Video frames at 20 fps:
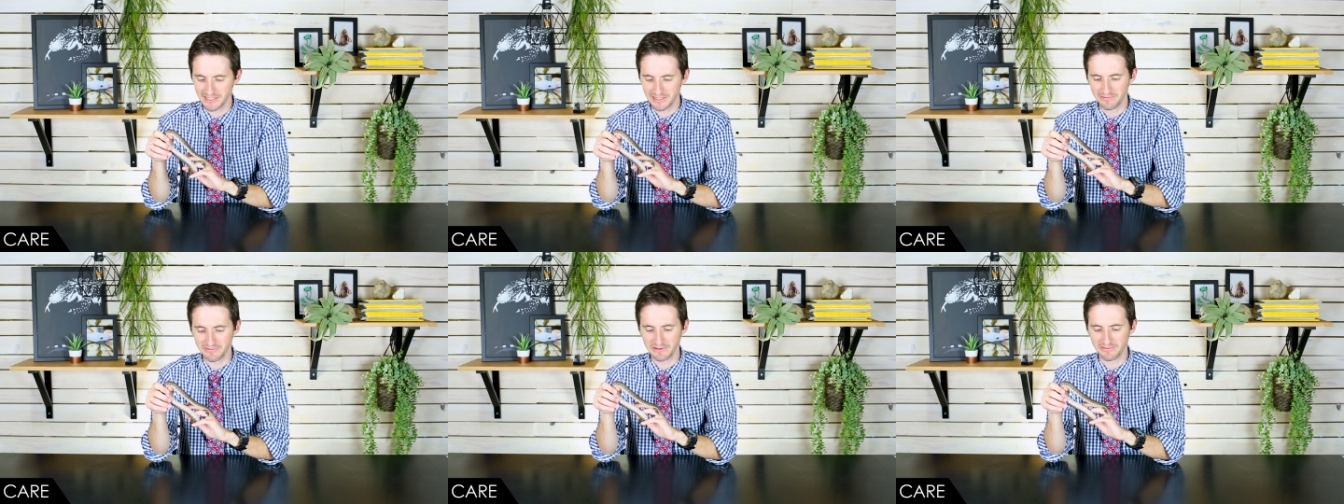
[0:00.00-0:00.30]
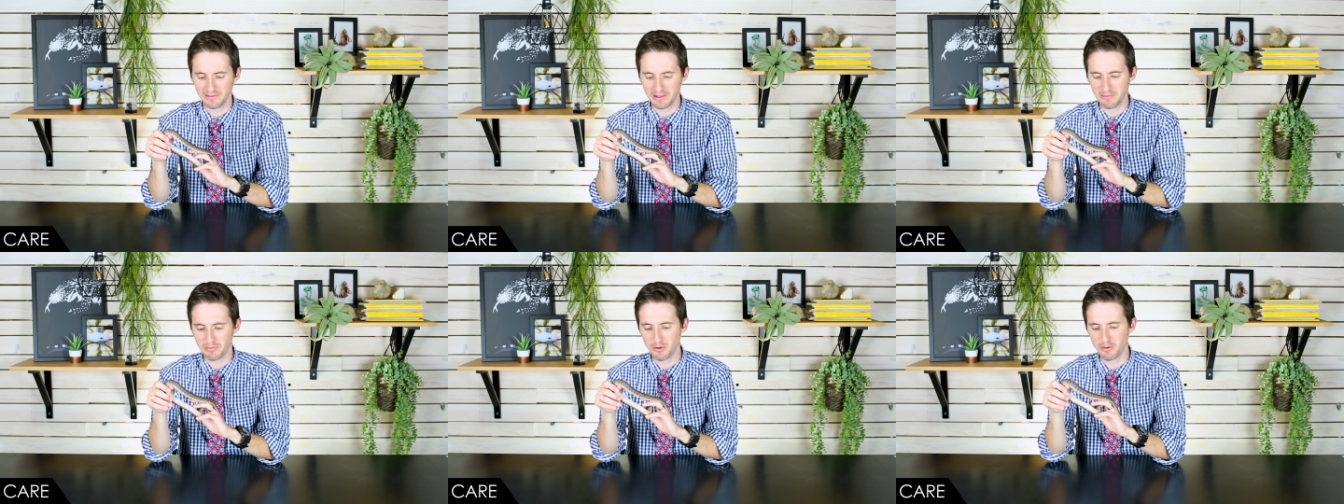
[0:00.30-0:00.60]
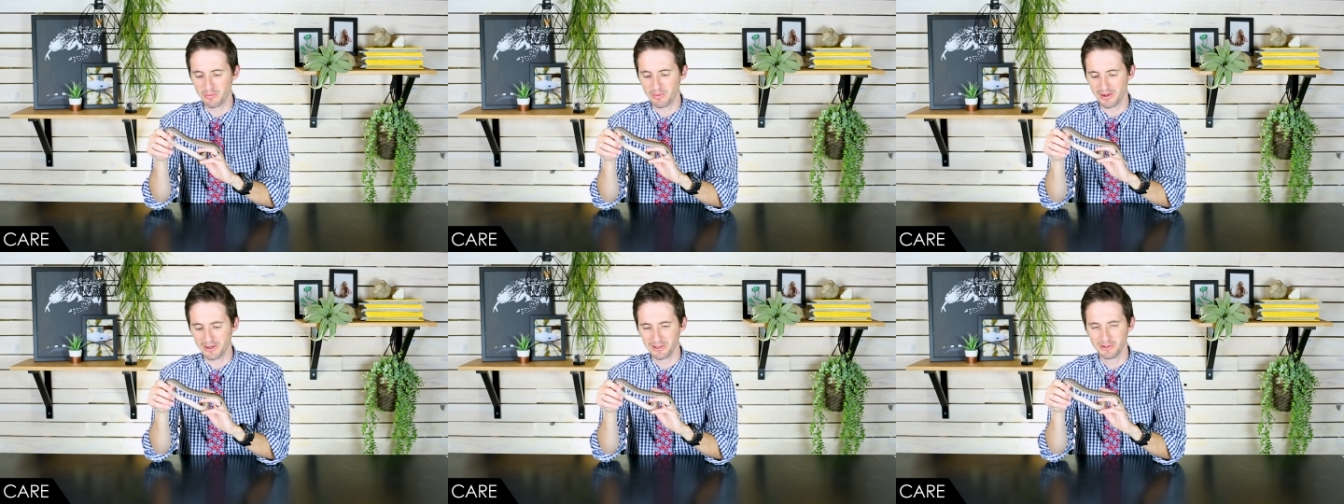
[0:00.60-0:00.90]
and even if they
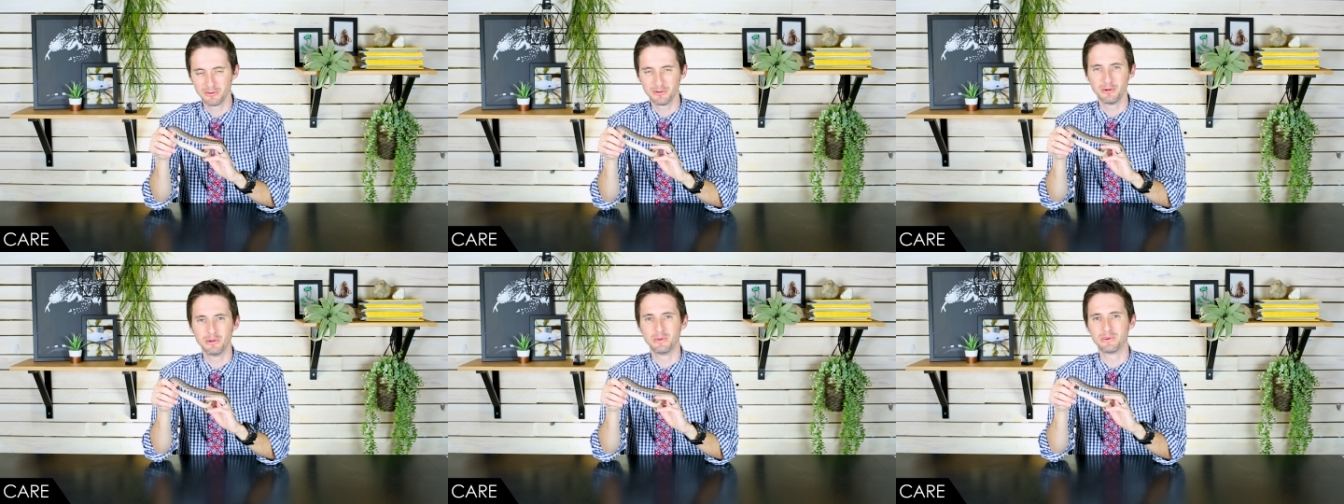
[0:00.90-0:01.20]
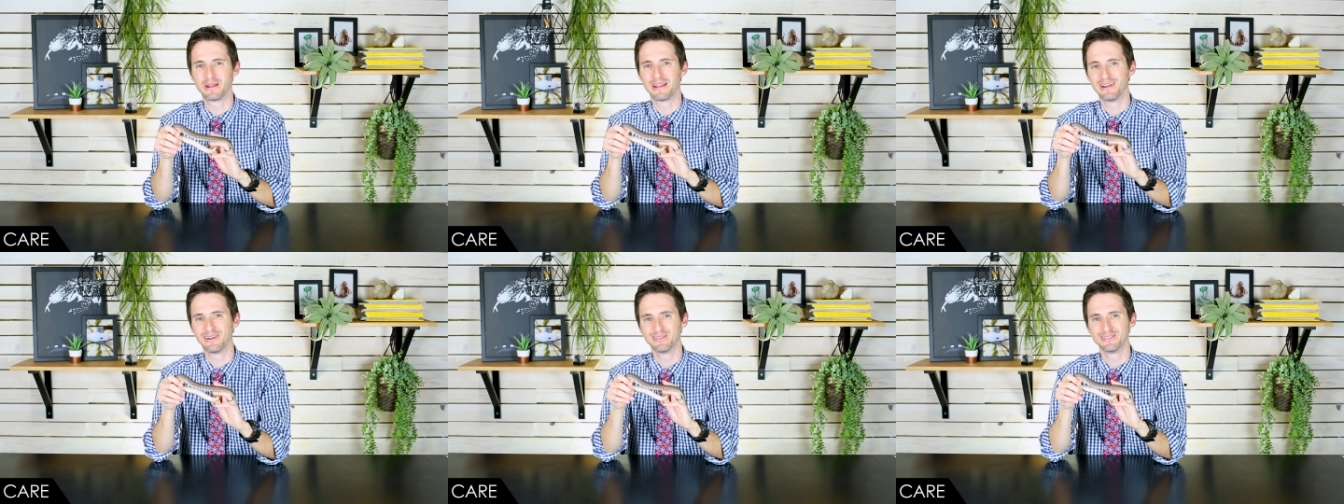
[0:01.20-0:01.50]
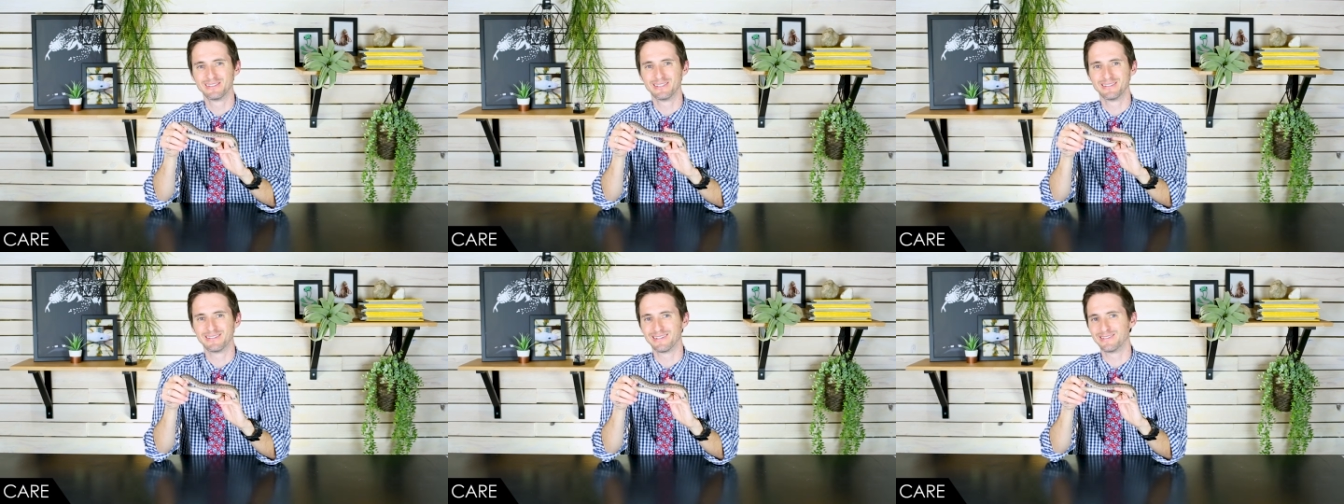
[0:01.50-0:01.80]
poop on you, who
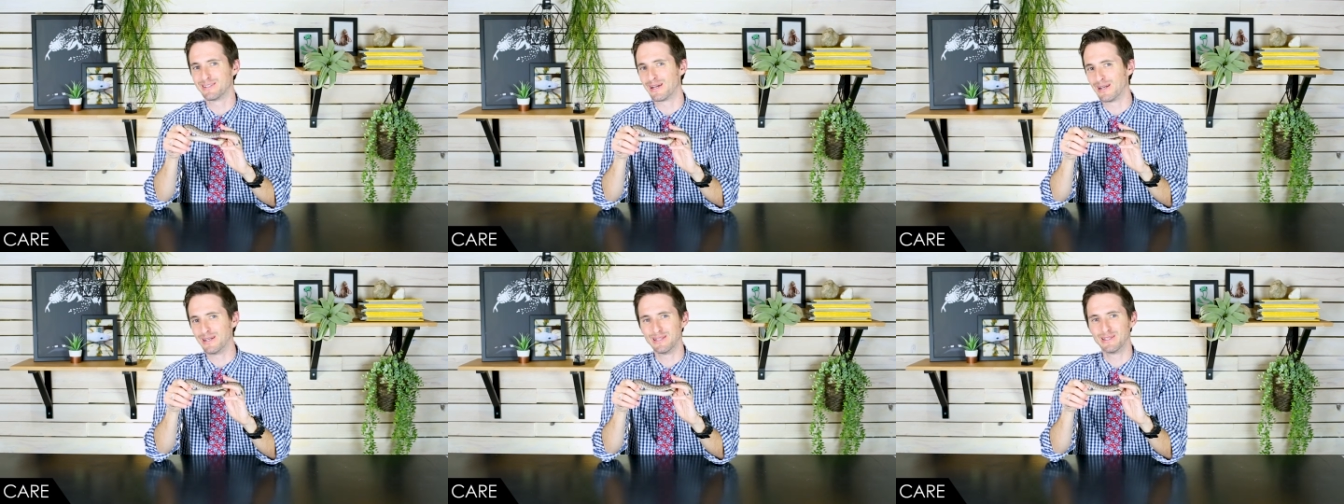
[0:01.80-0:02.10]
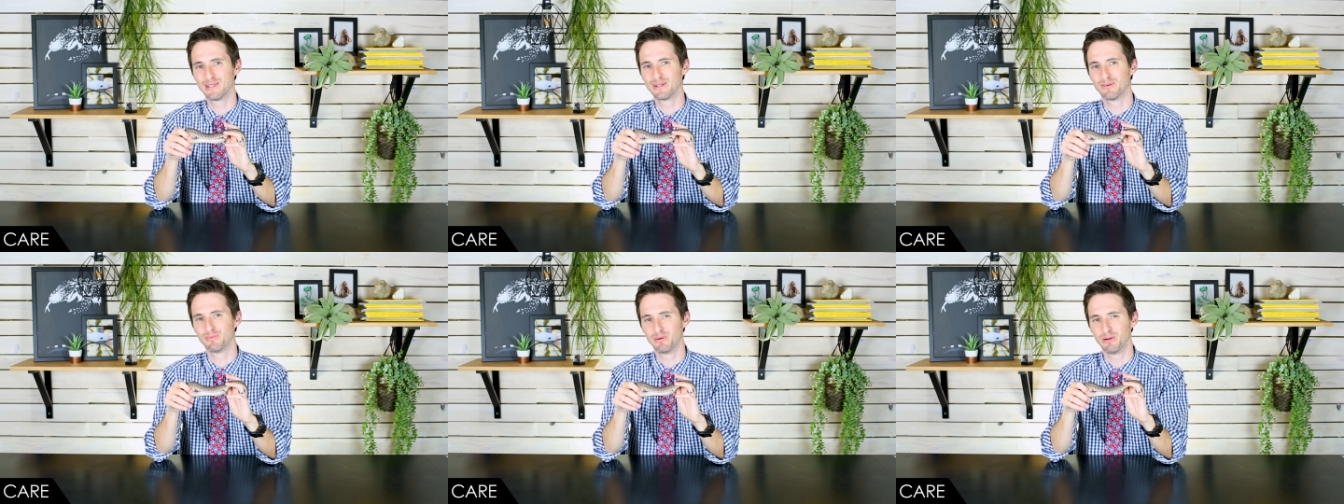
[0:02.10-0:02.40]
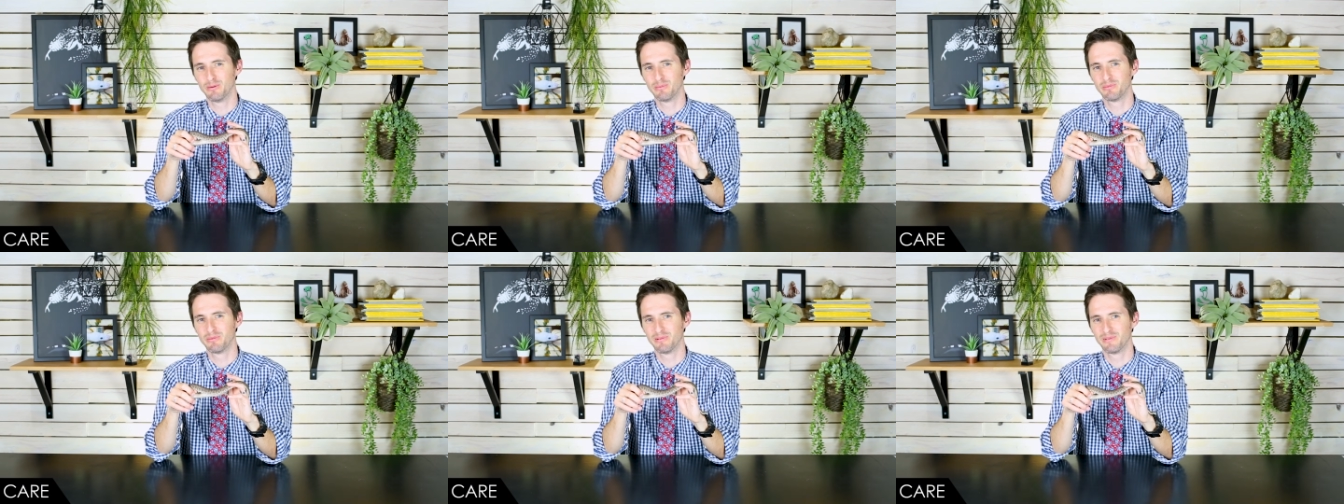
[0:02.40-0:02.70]
cares? It's a tiny little
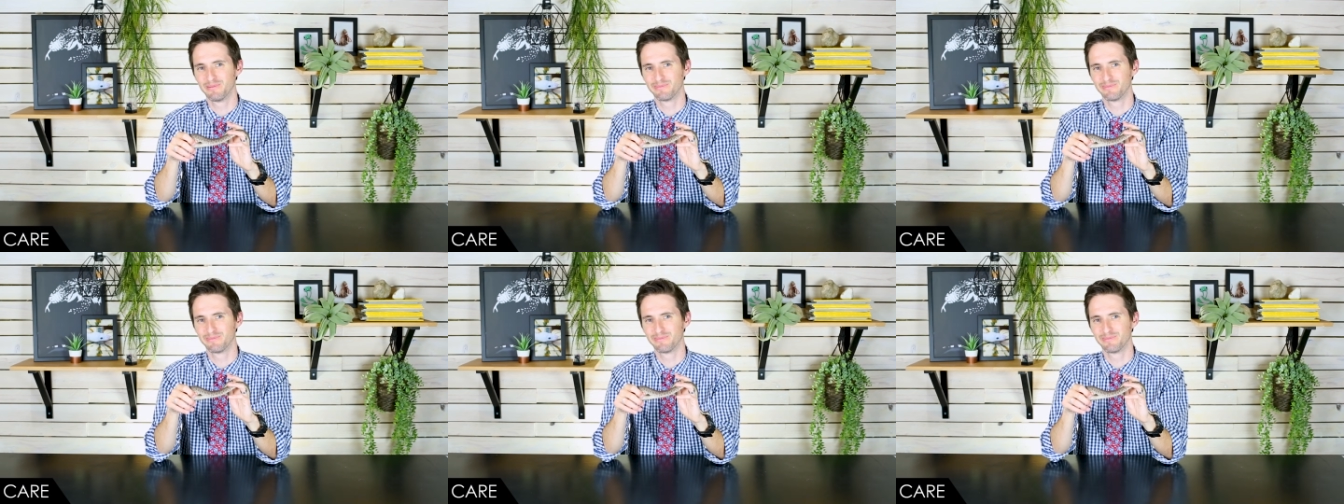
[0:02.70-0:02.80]
poop.